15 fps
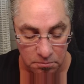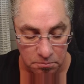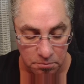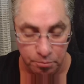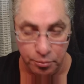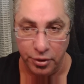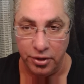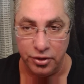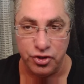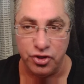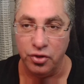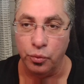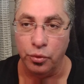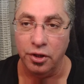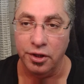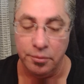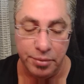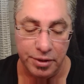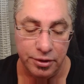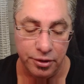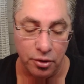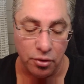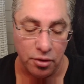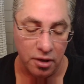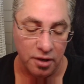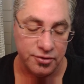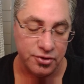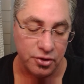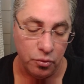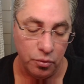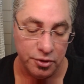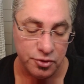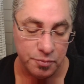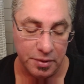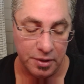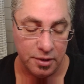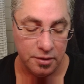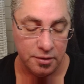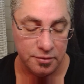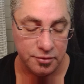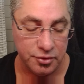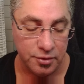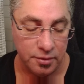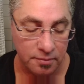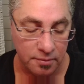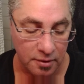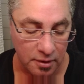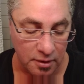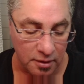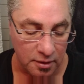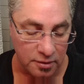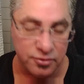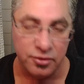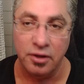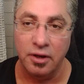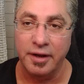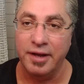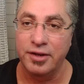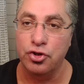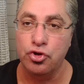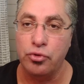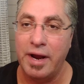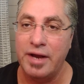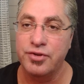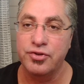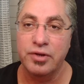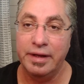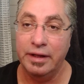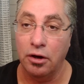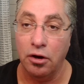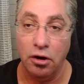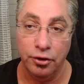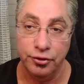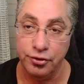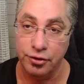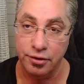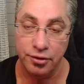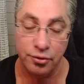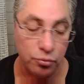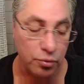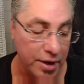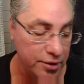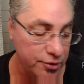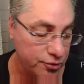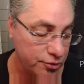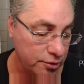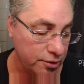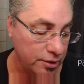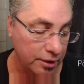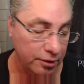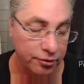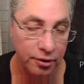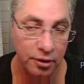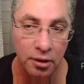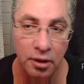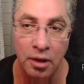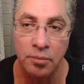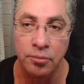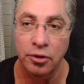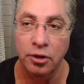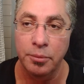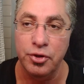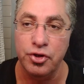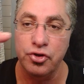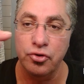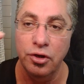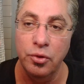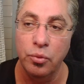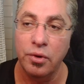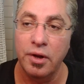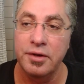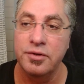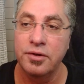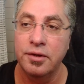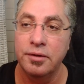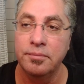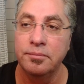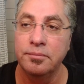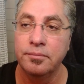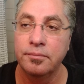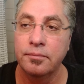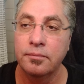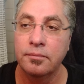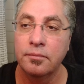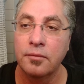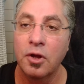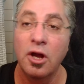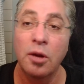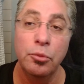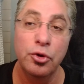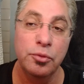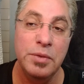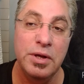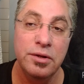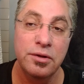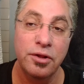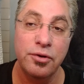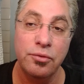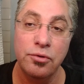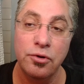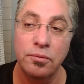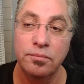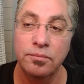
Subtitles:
it should really be no consequence, because it's not like I drastically altered the razor or anything. But let me show you what I did. Come with me into the room.